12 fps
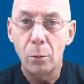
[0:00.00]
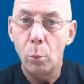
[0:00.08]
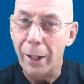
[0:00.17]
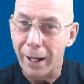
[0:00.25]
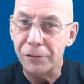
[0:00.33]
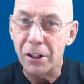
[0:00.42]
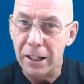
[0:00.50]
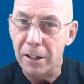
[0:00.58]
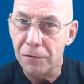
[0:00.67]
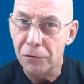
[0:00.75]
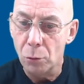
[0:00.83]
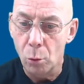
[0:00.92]
We have to
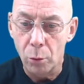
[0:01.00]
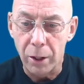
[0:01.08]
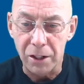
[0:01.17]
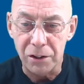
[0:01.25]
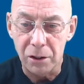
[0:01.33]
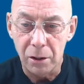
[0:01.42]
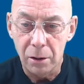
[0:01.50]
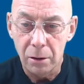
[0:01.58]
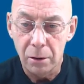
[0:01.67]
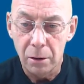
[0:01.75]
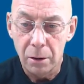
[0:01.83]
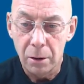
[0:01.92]
live through all this.
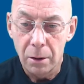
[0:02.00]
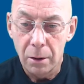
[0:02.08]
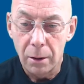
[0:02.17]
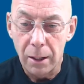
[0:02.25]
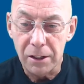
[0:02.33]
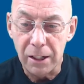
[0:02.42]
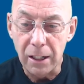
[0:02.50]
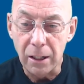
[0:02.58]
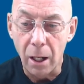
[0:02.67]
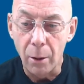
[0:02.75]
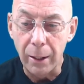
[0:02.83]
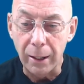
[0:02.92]
Let's keep
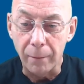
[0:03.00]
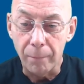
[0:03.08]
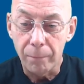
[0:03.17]
going.